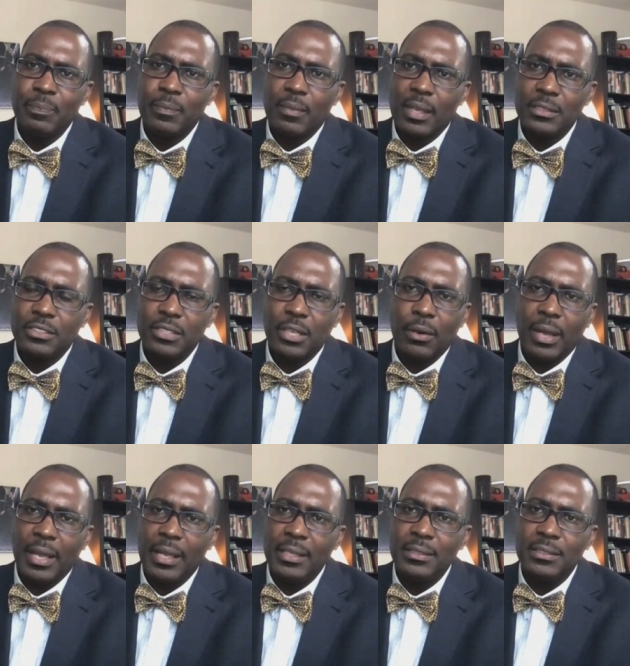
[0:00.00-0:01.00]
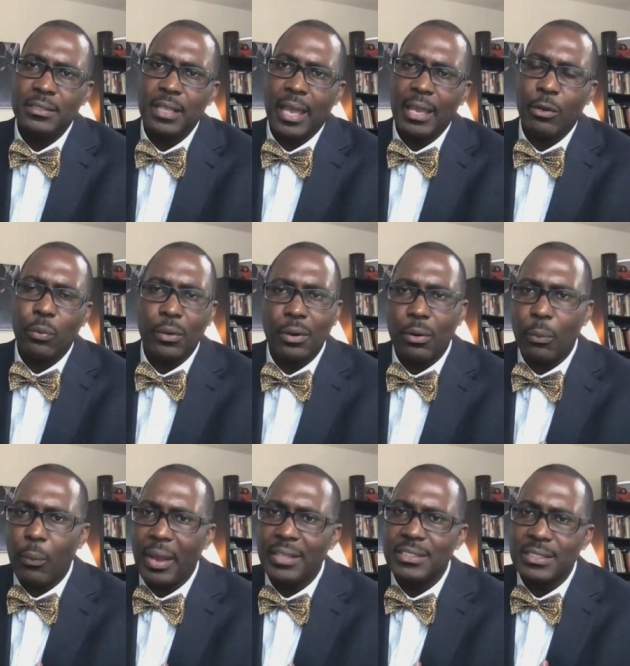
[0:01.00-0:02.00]
And so, as a critical
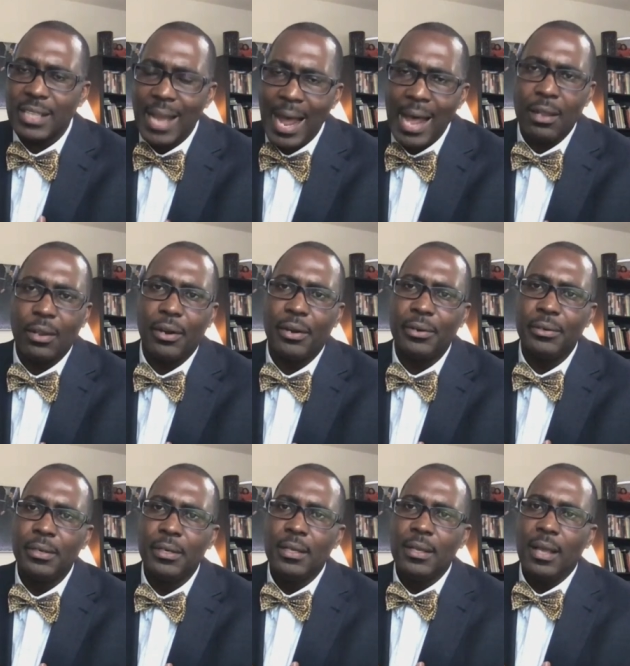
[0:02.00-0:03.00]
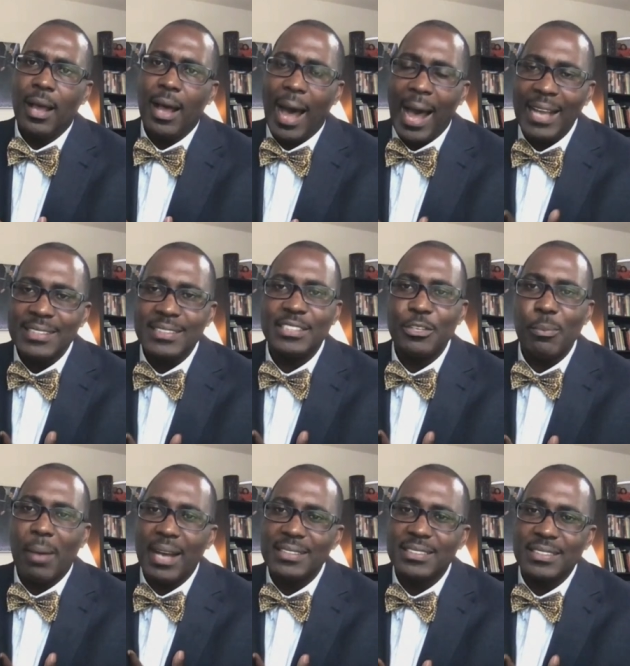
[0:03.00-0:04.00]
race scholar, I see
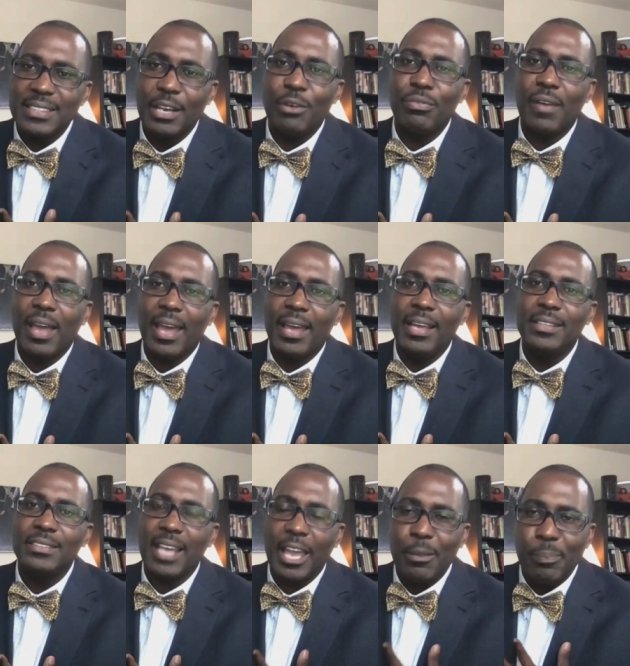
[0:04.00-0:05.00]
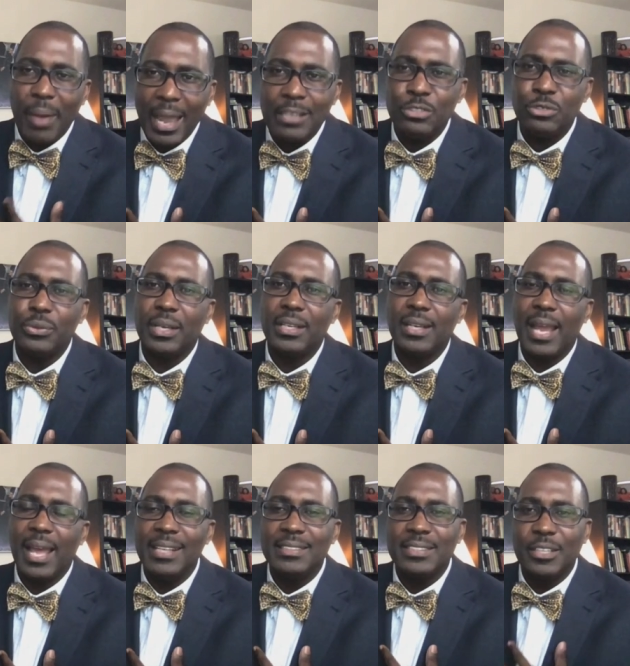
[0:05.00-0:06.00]
myself as a patriot,
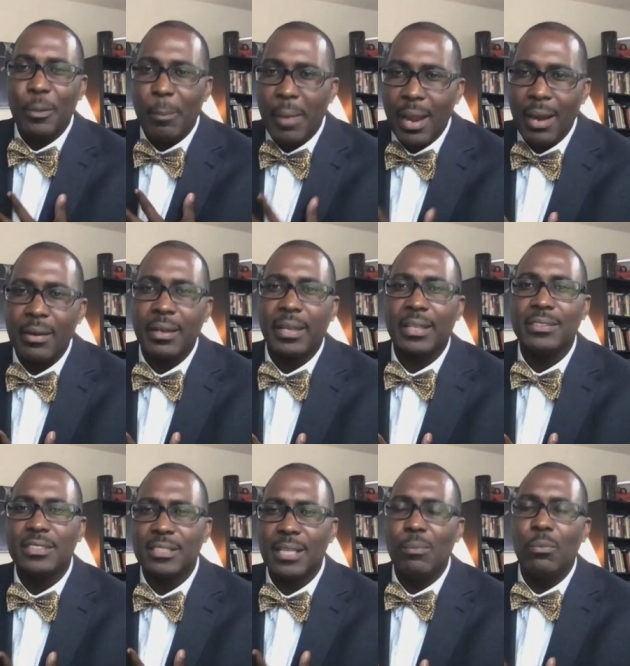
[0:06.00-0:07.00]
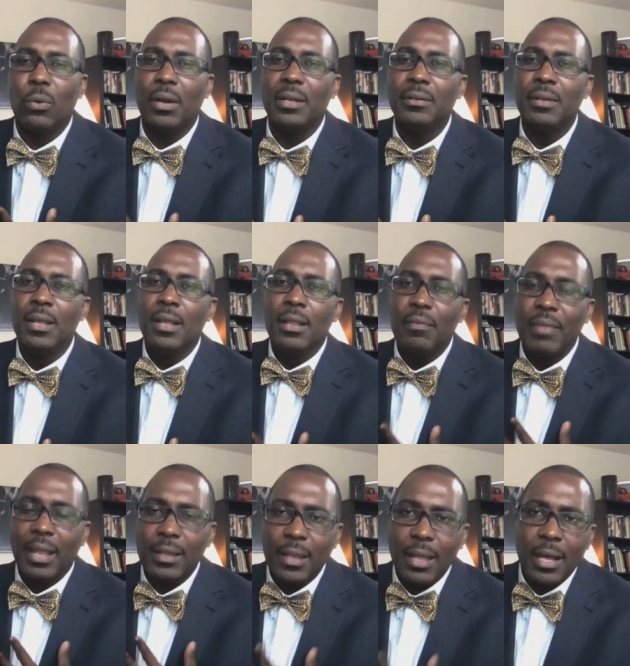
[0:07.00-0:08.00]
as an American, someone that
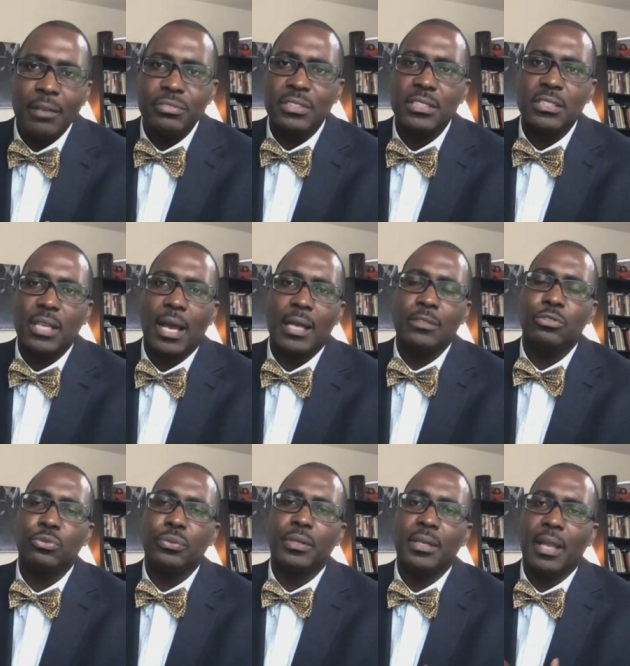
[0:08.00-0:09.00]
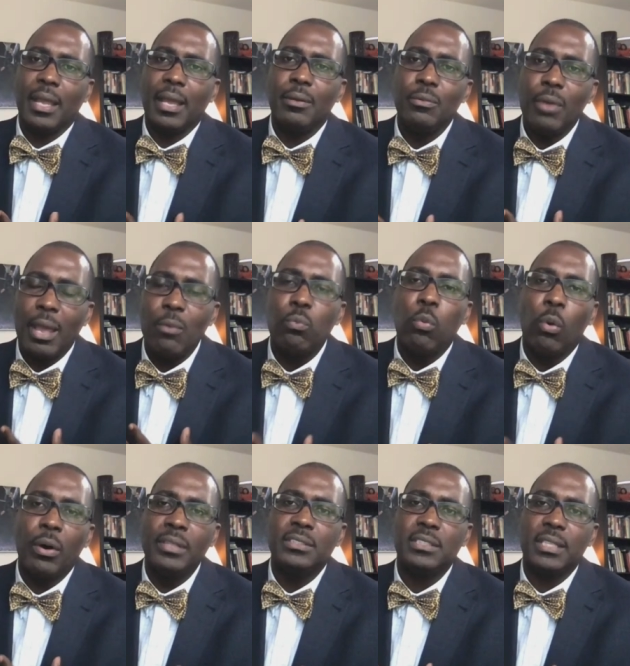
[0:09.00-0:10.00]
loves this country and, and
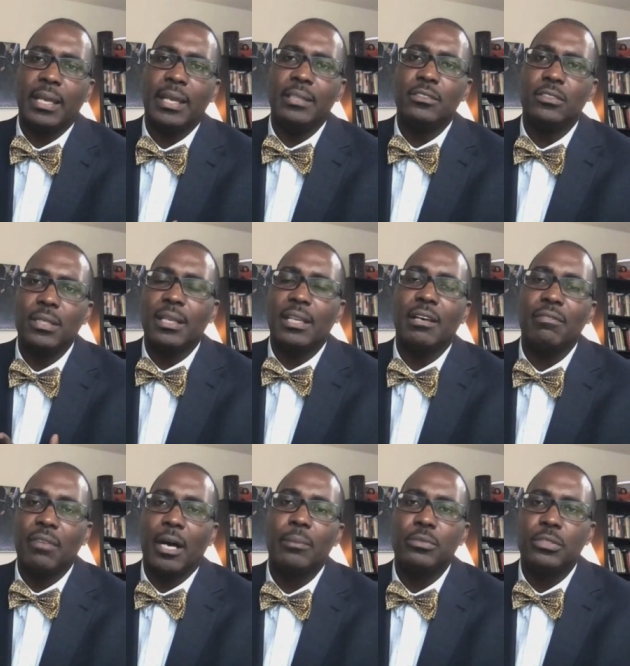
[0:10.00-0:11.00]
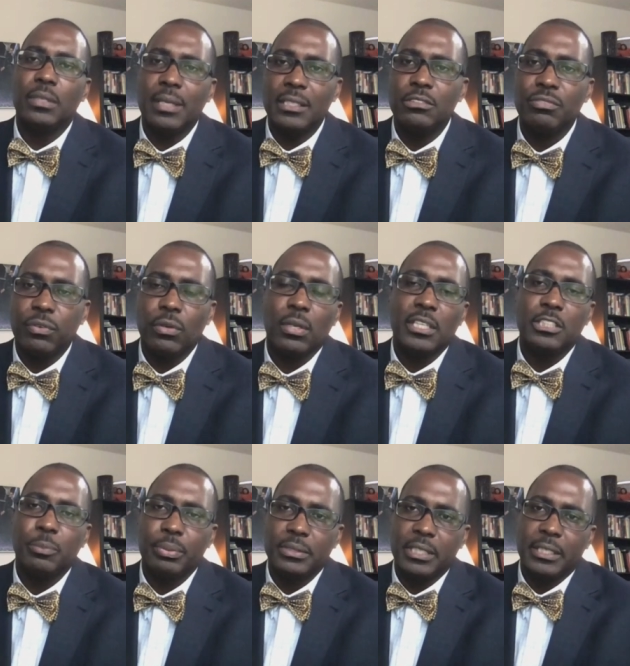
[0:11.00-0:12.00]
wants it to live up to its fullest
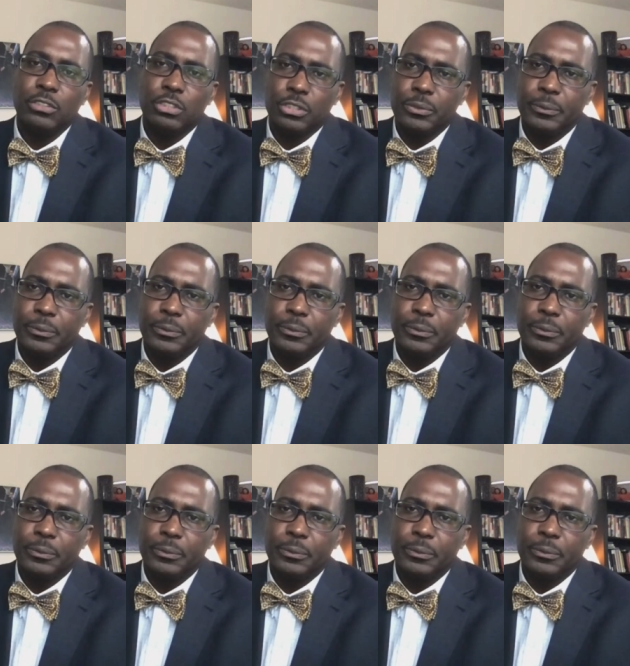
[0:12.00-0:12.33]
potential.